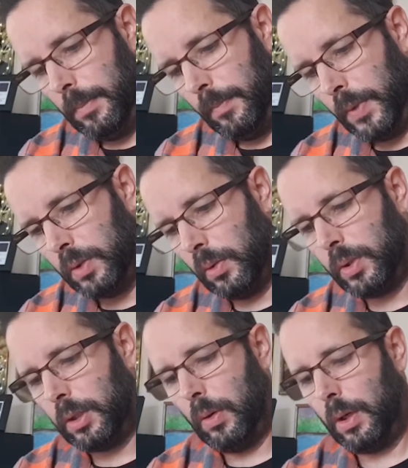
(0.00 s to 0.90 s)
There's
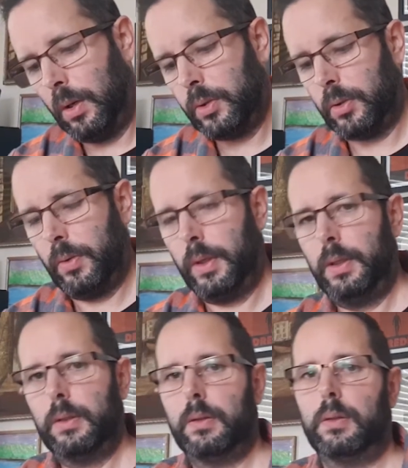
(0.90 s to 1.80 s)
also a glossary,
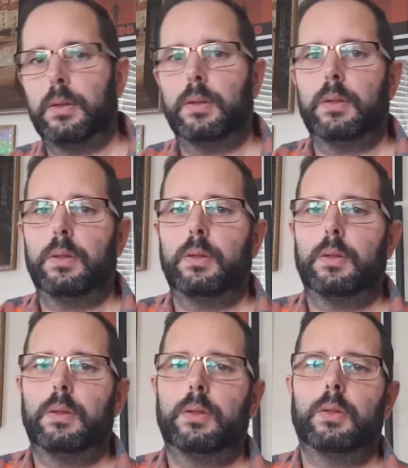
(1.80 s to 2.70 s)

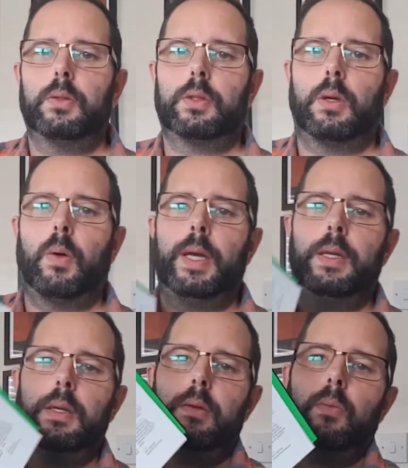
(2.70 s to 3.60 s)
so
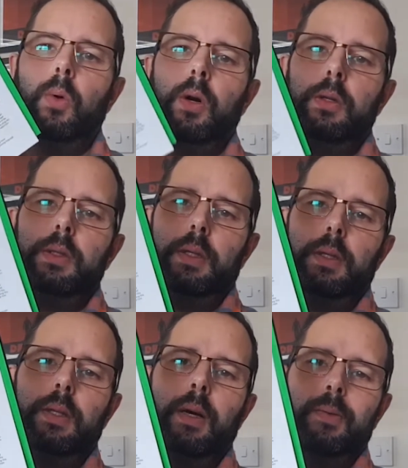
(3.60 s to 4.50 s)
any words that you
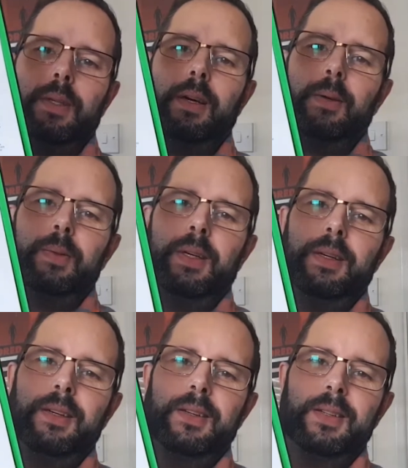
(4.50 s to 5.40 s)
don't know,
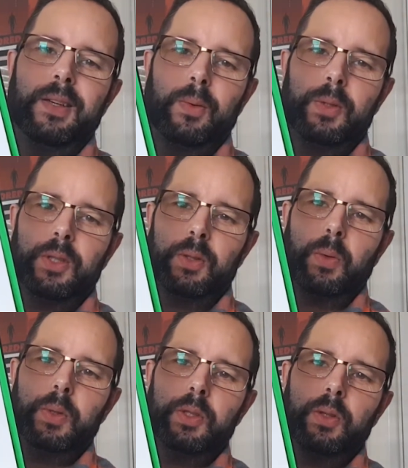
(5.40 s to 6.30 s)
which is
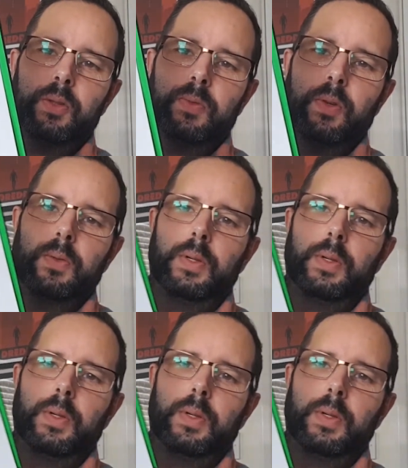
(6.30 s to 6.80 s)
always useful.